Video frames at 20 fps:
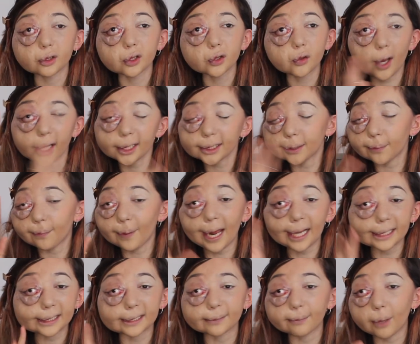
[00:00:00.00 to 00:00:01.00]
trying to
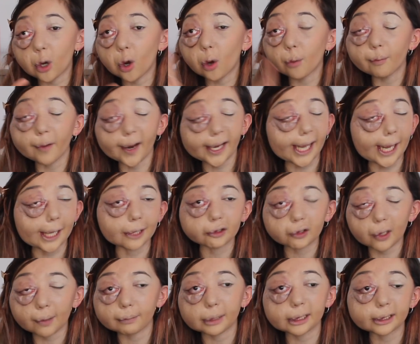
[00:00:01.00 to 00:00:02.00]
practice my ombre cake
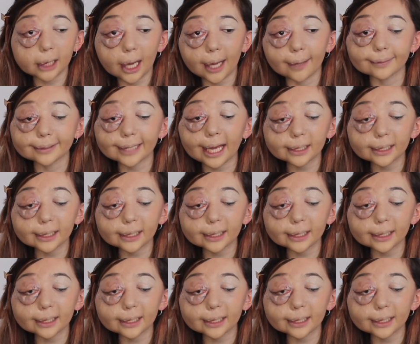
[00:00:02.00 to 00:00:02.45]
so many times.